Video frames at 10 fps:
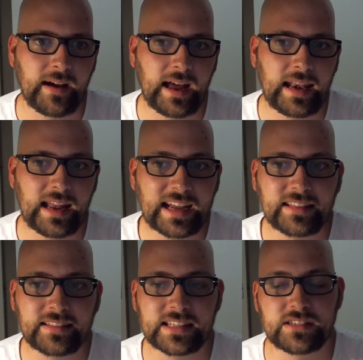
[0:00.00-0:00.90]
I like
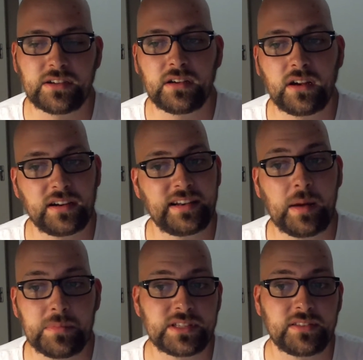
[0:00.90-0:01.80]
that there's not a lot of
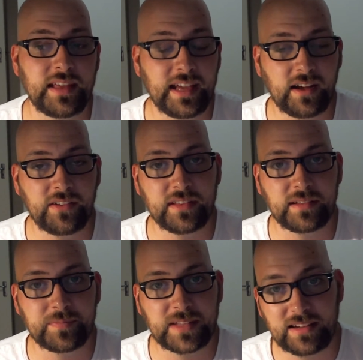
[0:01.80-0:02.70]
numbers on
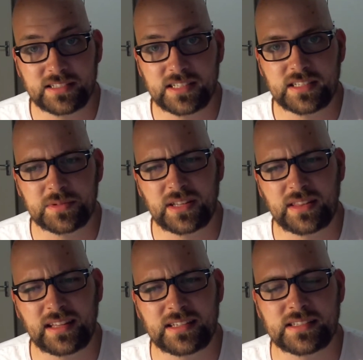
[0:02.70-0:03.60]
the counters, which I
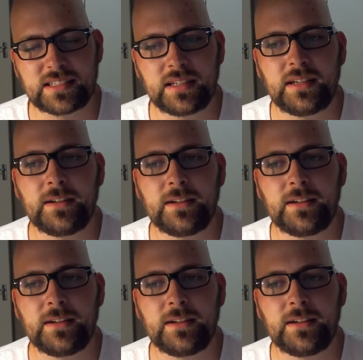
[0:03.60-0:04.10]
think is.